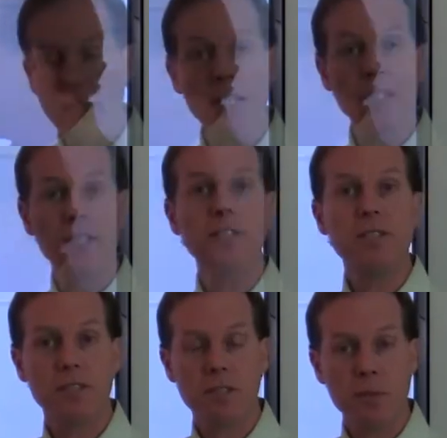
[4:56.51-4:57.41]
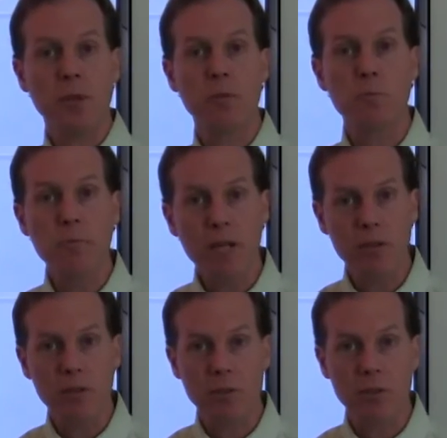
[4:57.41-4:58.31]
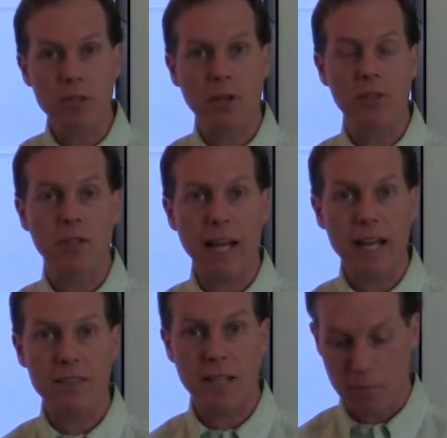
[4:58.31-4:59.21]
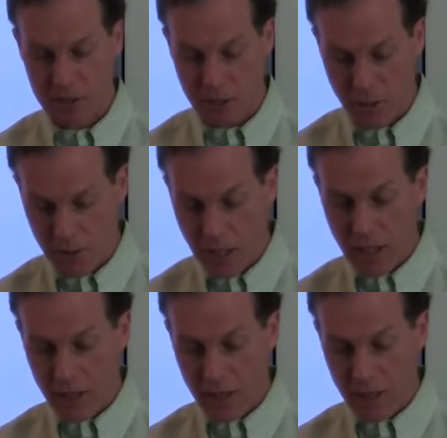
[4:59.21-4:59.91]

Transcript: in addition to some of those minerals we saw in the last episode,